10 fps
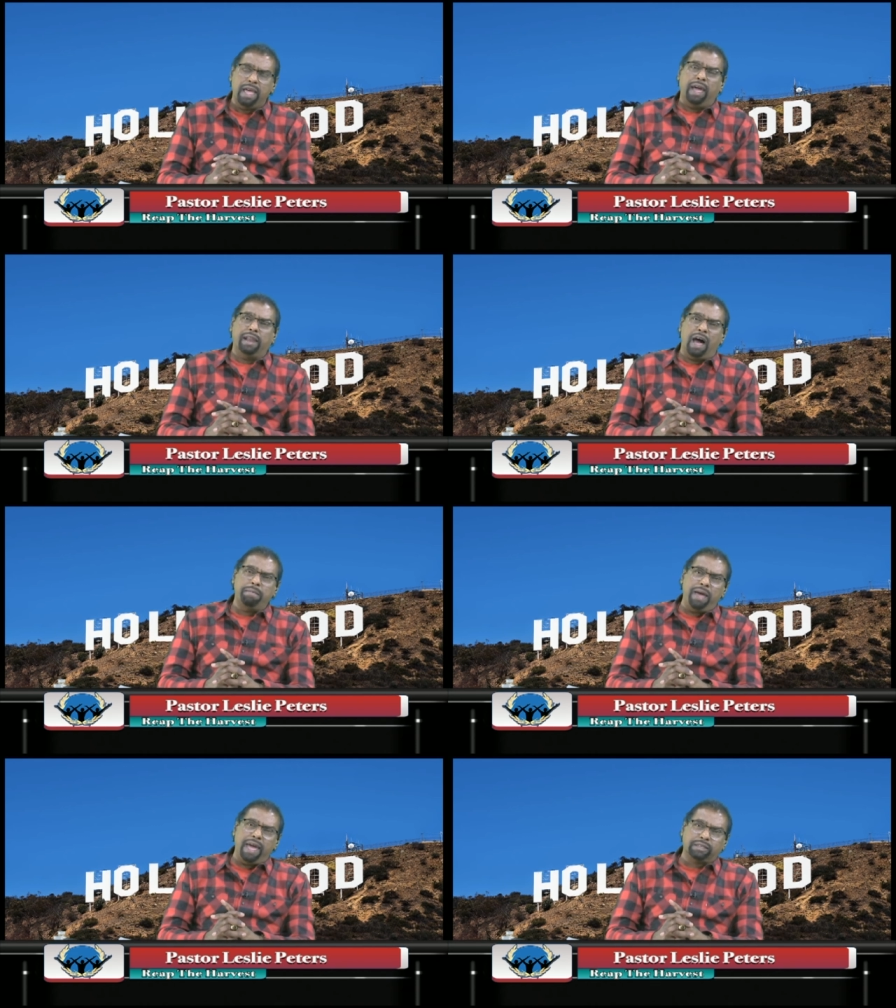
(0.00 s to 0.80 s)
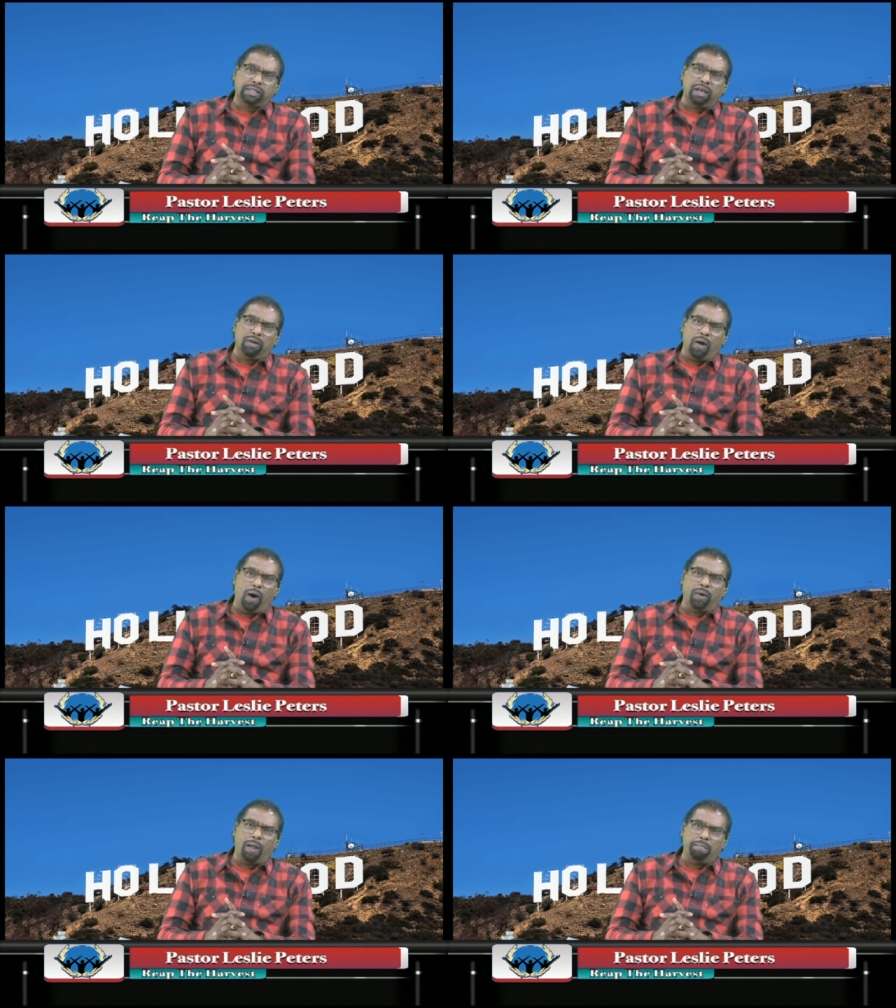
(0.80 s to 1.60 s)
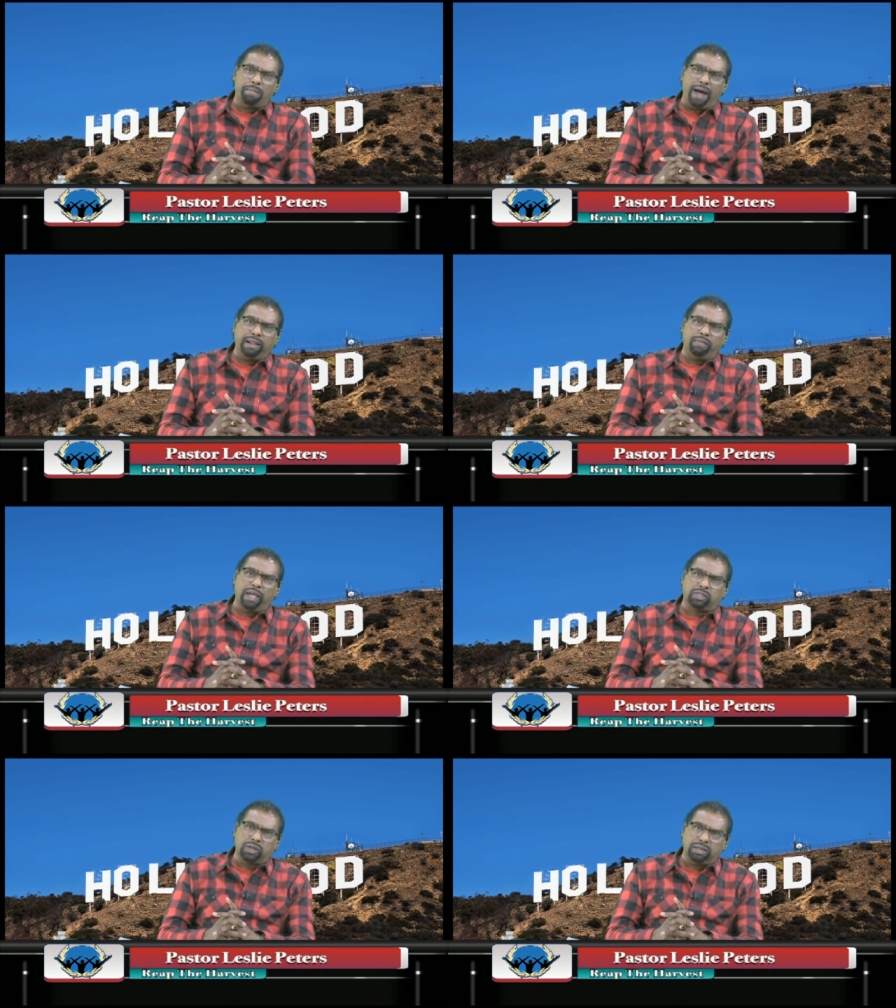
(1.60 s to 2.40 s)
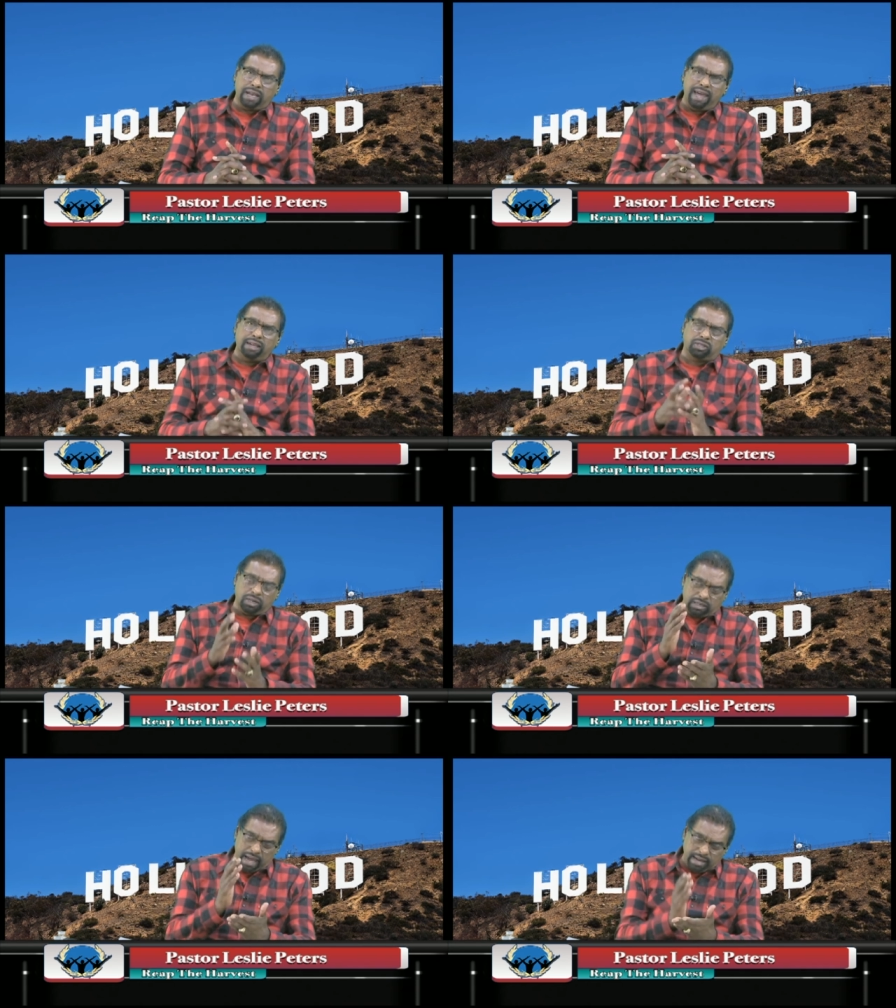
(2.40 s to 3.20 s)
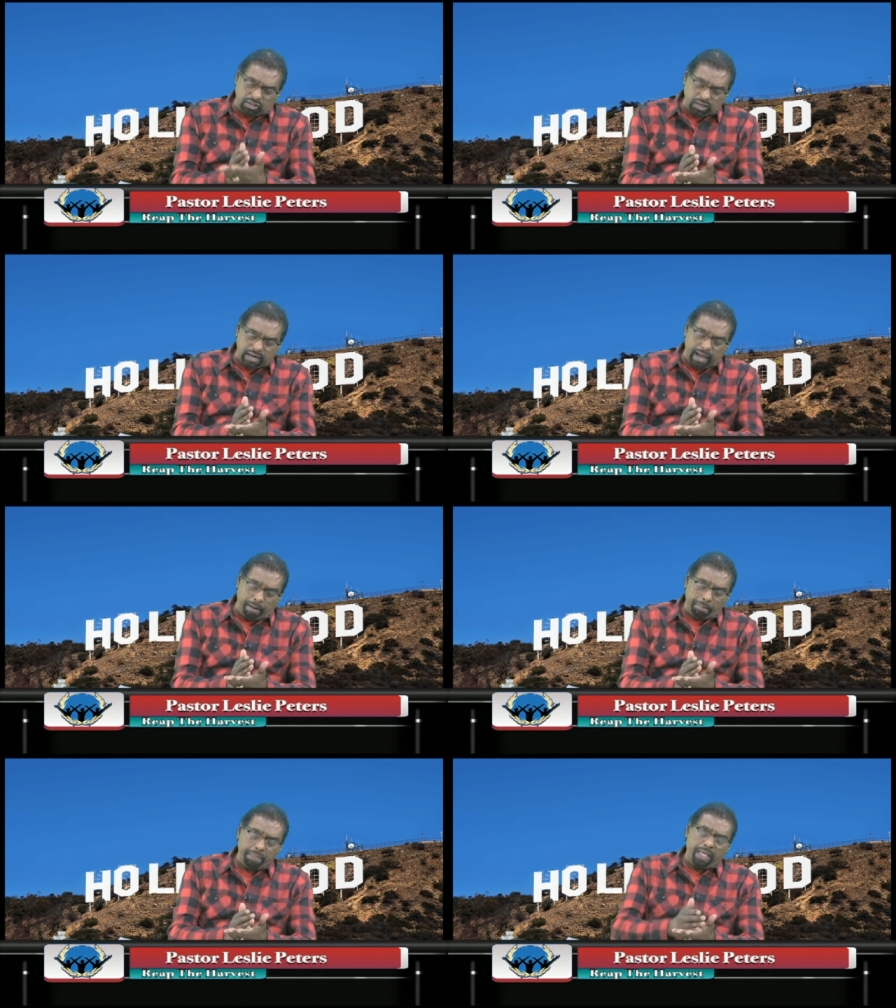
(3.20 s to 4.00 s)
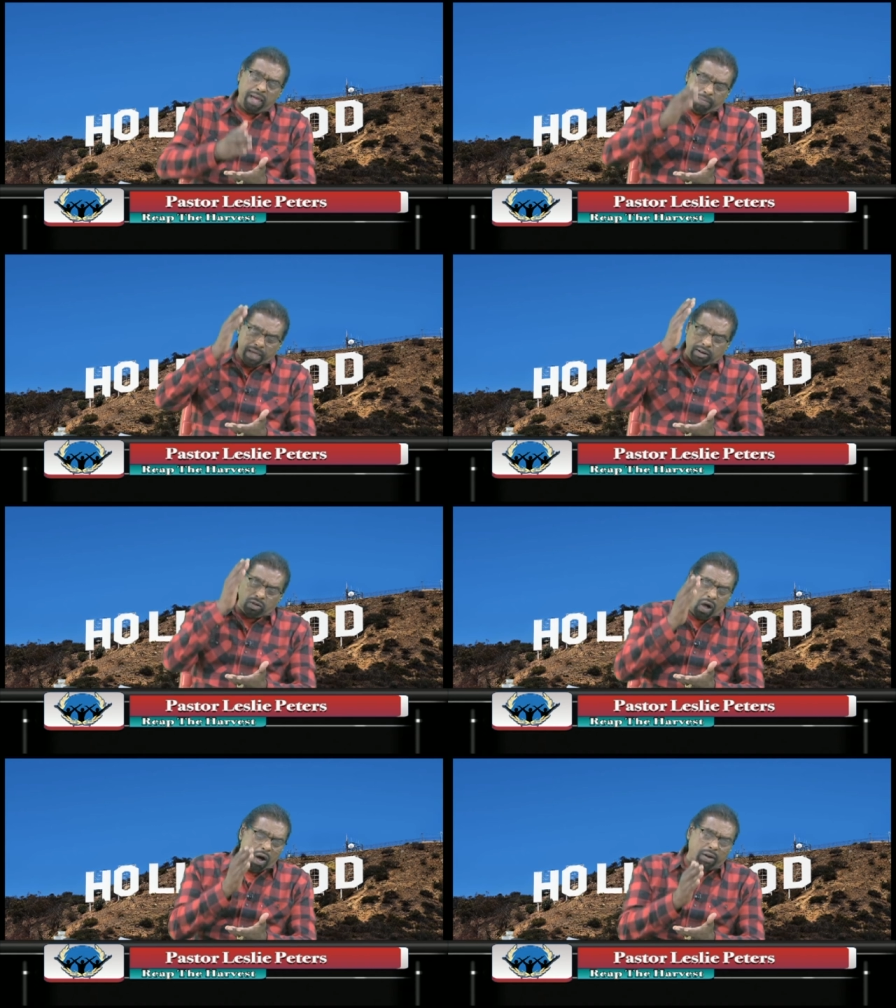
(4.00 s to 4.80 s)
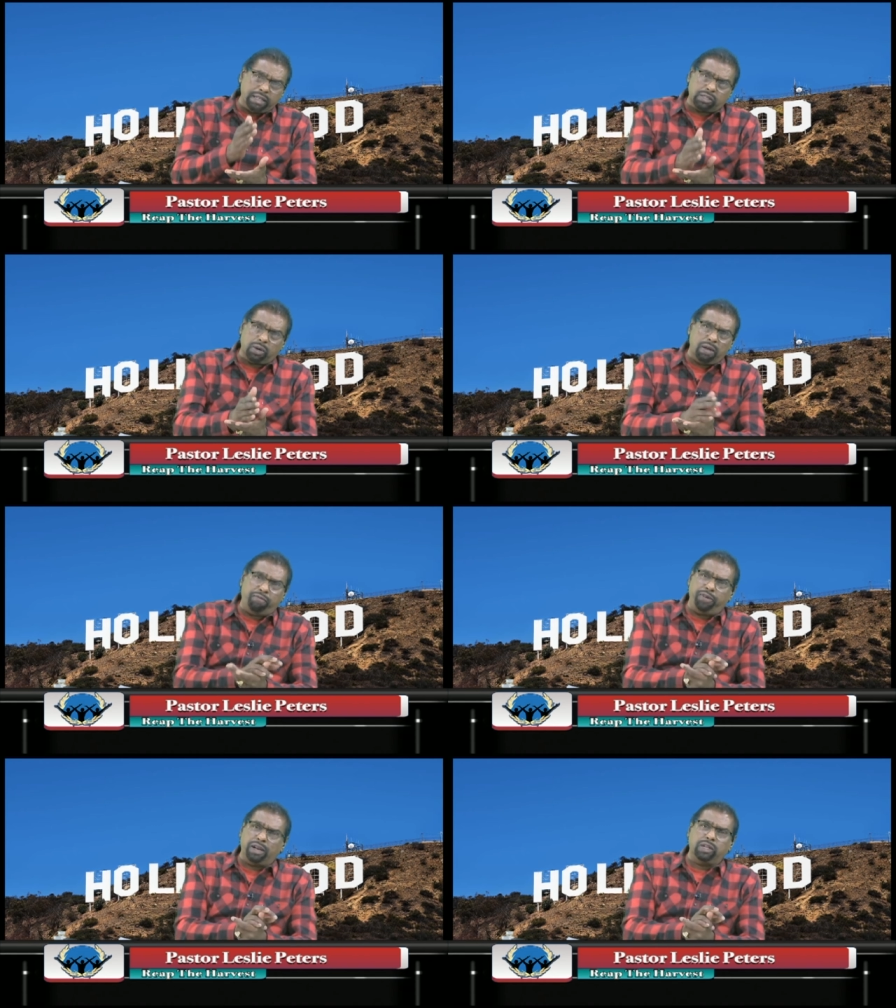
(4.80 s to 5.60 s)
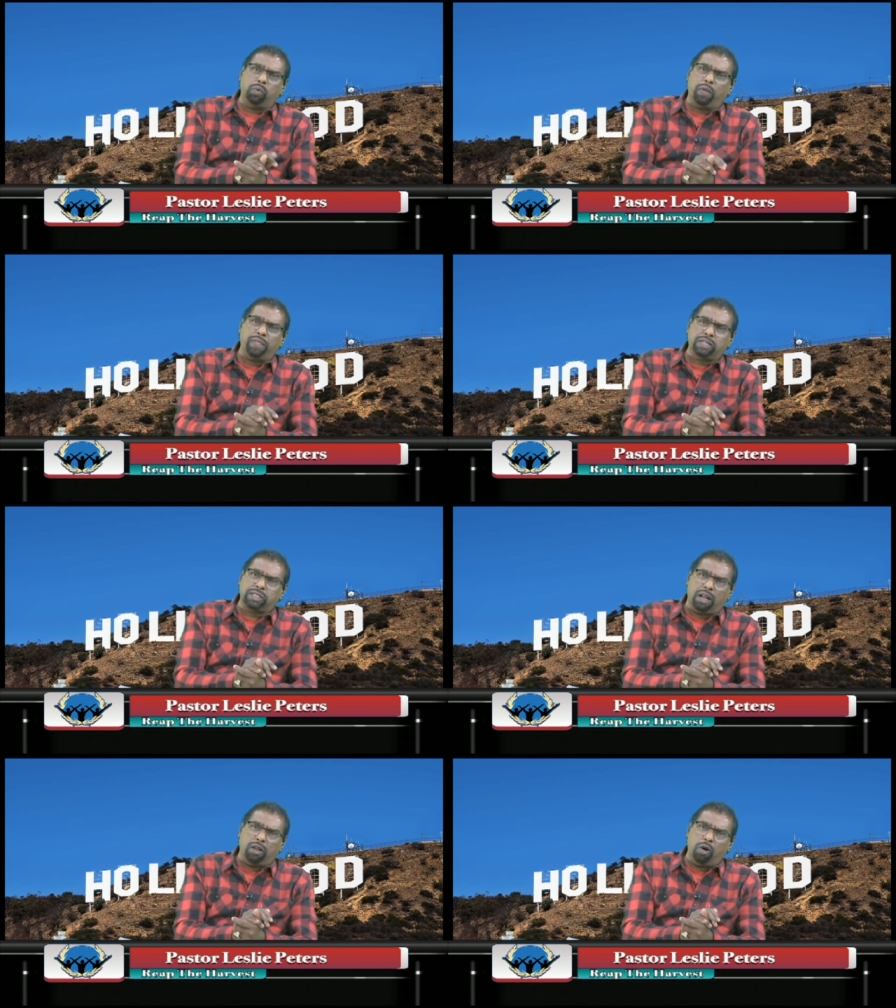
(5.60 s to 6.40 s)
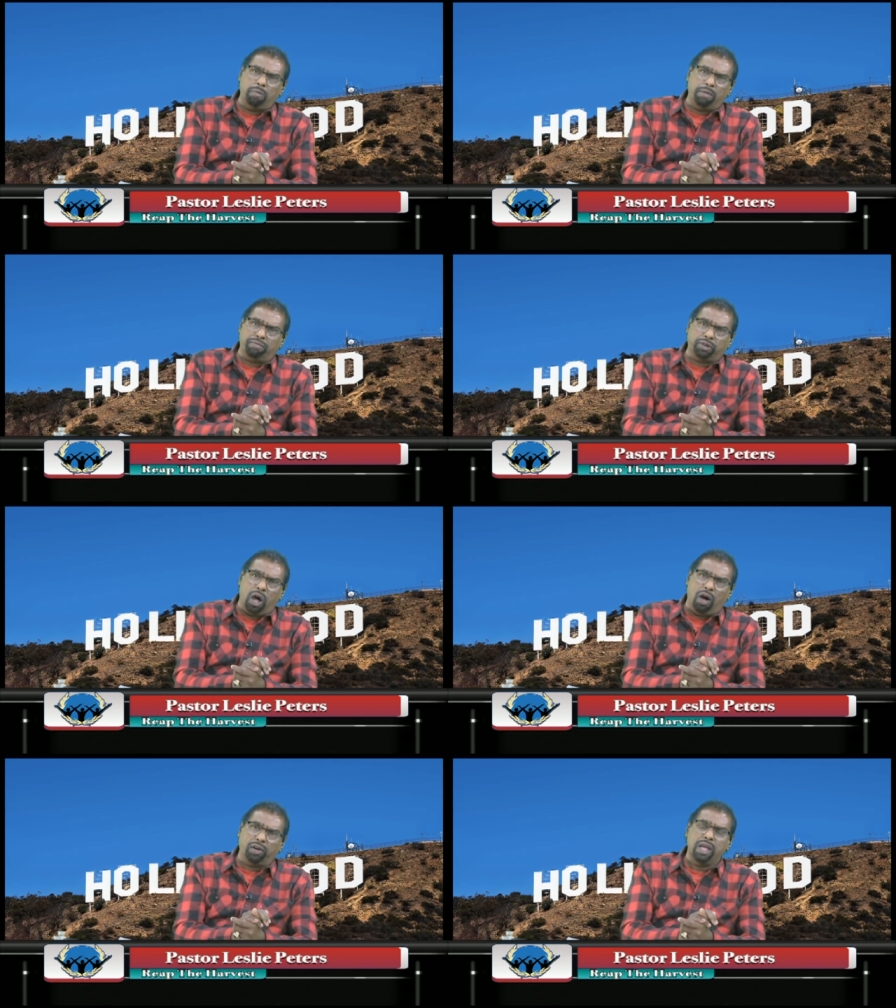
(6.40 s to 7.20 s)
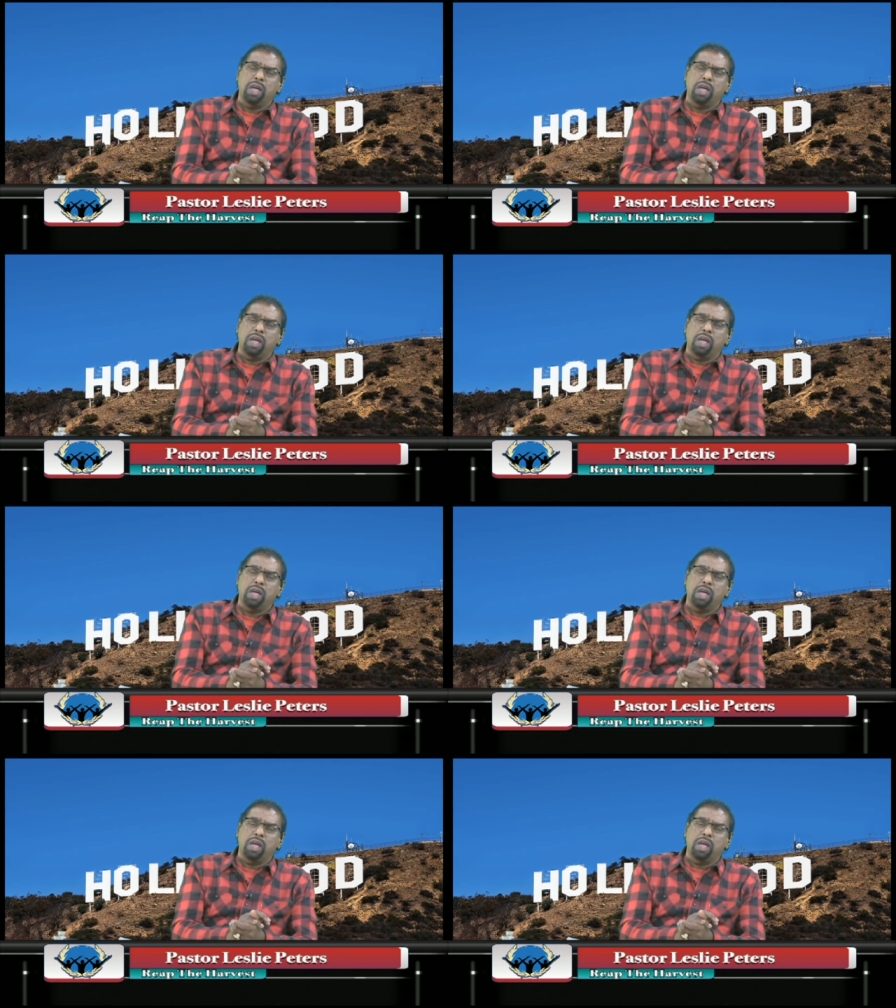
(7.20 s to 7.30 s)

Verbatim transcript: And I'm asking God Almighty that today, today, today, that God is going to fill you with the shalom of God.